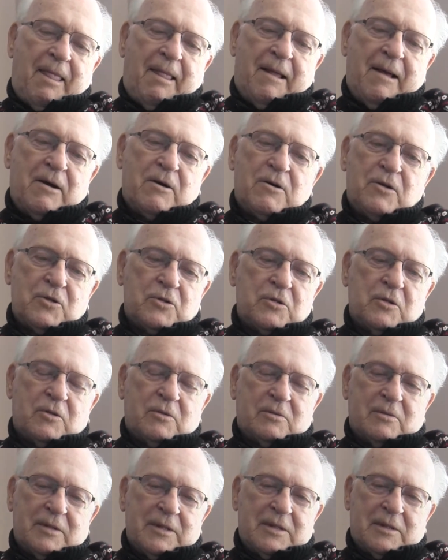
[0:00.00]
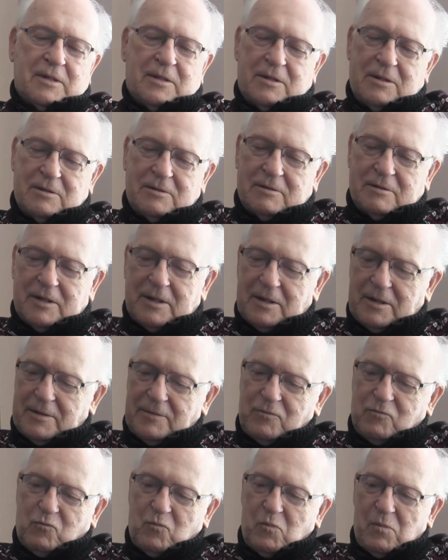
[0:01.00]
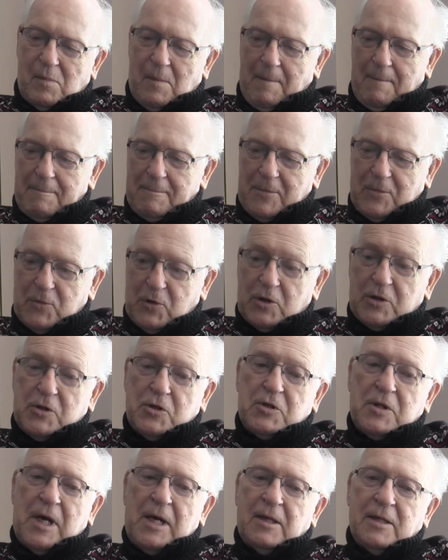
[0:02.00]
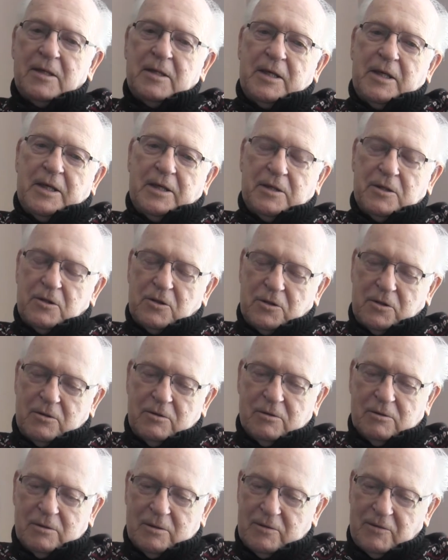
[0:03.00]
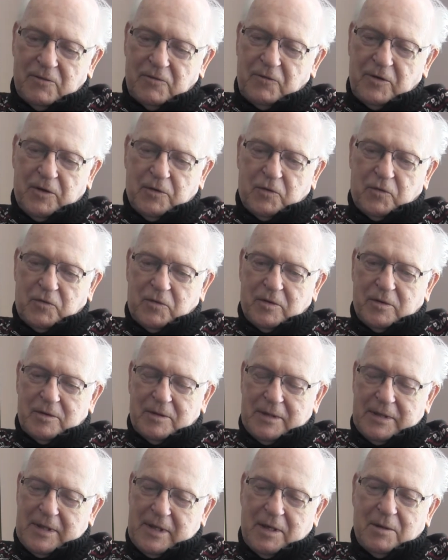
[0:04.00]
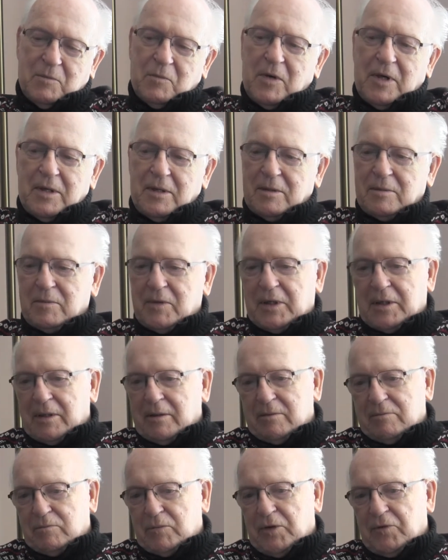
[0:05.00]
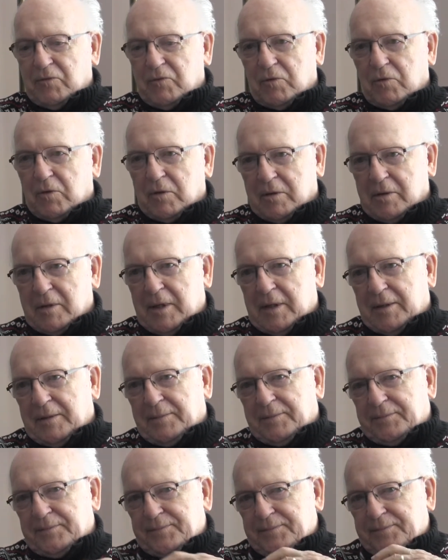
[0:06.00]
I also went to a consolidated school in Finchford, and that might have been before that.